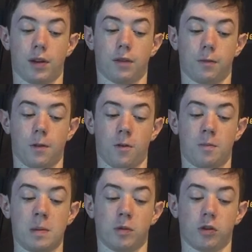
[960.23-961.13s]
attempted to
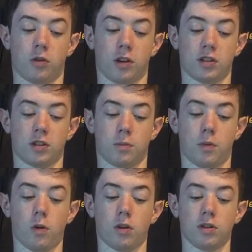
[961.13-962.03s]
regulate the flow of people
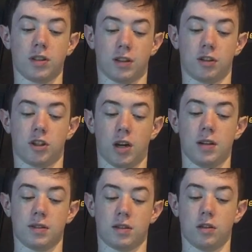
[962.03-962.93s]
across their
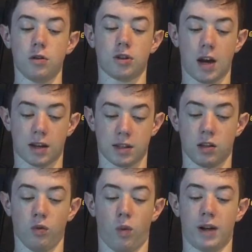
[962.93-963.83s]
borders, like the Chinese
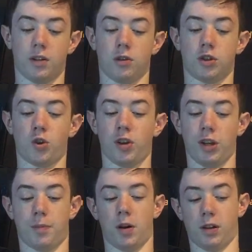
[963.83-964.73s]
Exclusion Acts and the
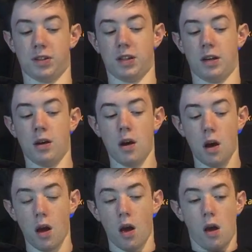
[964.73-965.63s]
White Australia
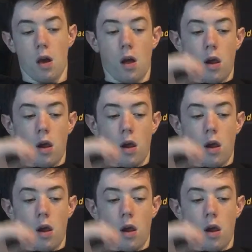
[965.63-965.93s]
Policy.